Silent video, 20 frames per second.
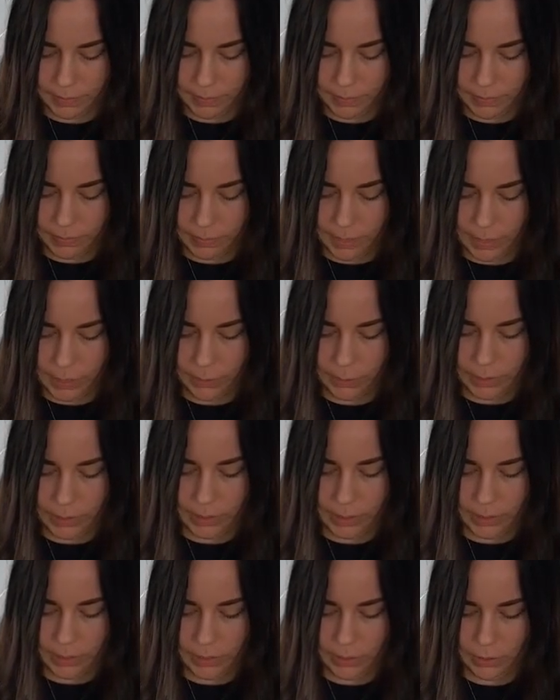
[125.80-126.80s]
I know it
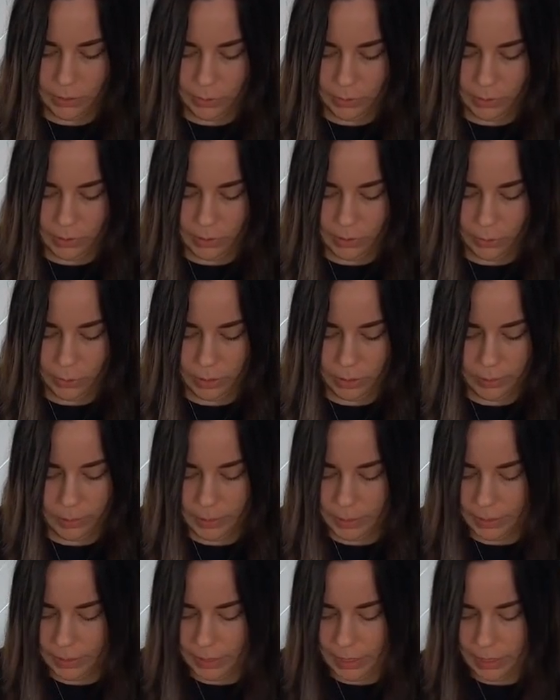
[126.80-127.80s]
said to do it slowly,
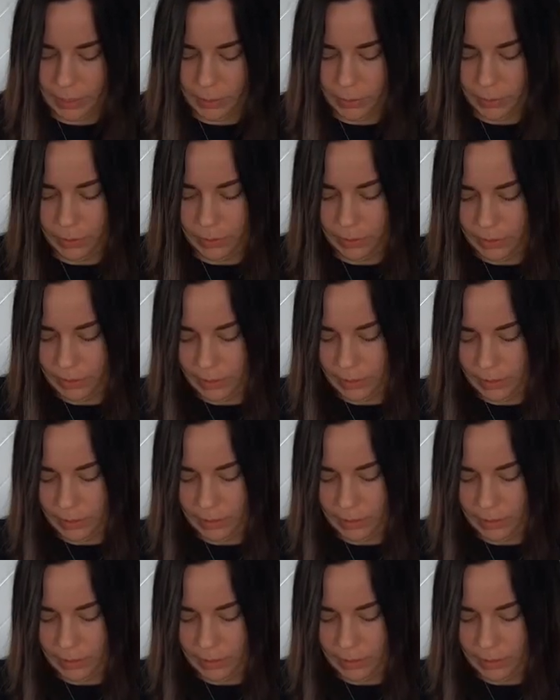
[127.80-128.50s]
but I don't want the